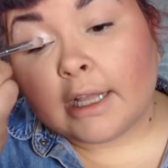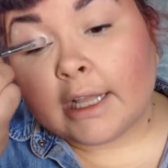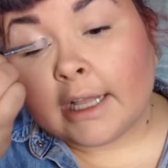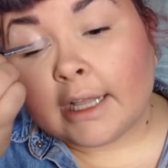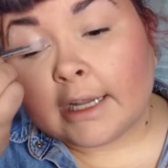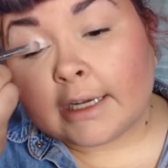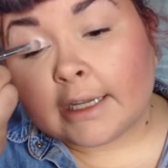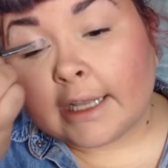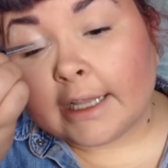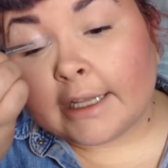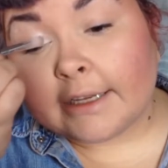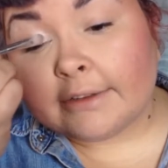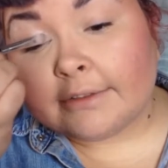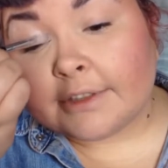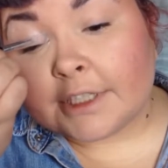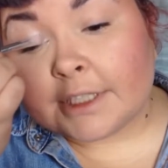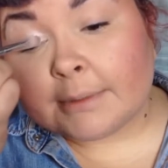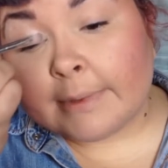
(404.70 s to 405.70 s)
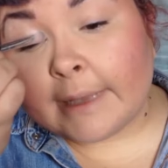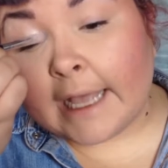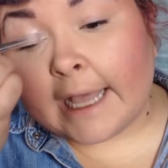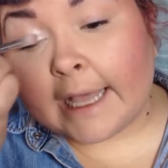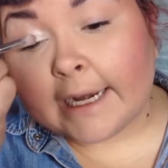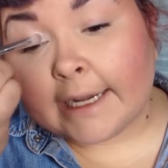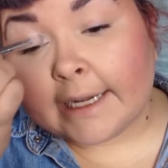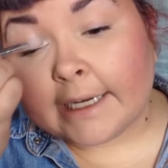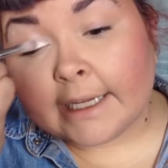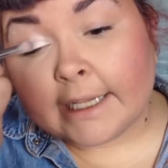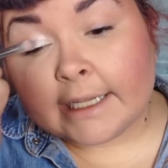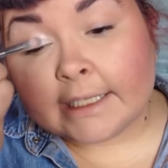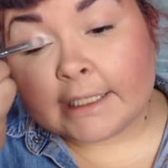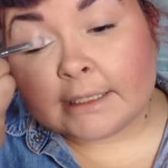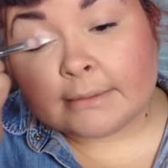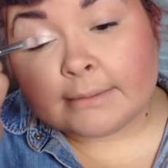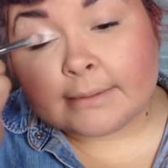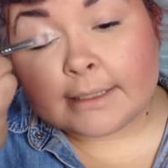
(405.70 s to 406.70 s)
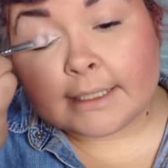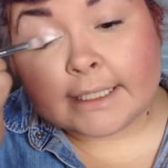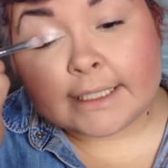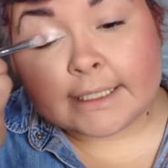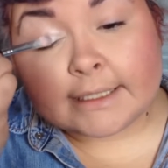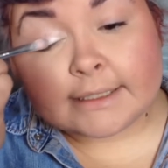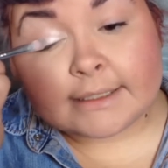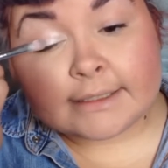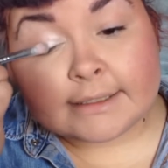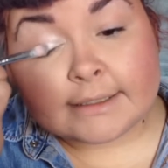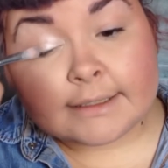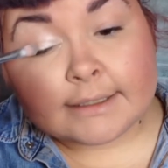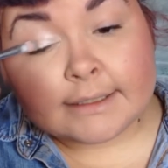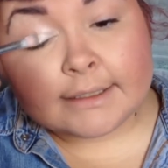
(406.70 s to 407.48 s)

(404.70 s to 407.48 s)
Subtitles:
and kind of just pat it into place.